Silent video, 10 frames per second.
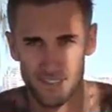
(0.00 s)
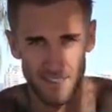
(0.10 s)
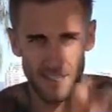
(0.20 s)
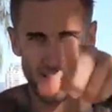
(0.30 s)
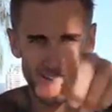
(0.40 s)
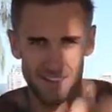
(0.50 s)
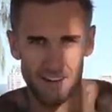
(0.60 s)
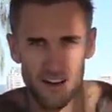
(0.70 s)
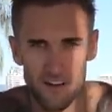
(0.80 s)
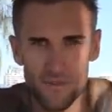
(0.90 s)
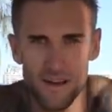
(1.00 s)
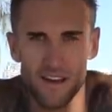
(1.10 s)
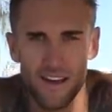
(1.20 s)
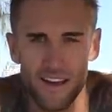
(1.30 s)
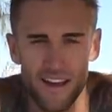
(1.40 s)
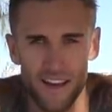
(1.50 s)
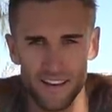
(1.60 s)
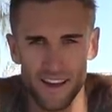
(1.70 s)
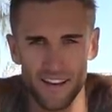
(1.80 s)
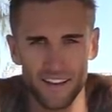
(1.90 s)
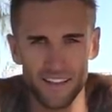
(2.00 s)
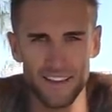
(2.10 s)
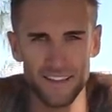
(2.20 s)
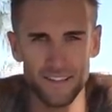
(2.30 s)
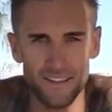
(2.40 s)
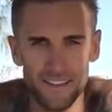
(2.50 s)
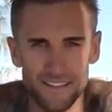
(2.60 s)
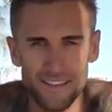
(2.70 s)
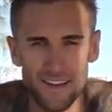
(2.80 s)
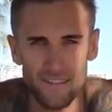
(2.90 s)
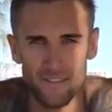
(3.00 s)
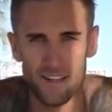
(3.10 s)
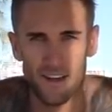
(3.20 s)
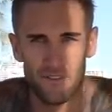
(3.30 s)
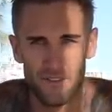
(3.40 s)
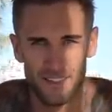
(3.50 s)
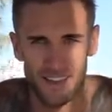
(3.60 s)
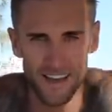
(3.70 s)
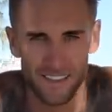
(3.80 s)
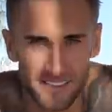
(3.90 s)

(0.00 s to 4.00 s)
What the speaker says: see you guys at home, and yeah, continue this video for the day.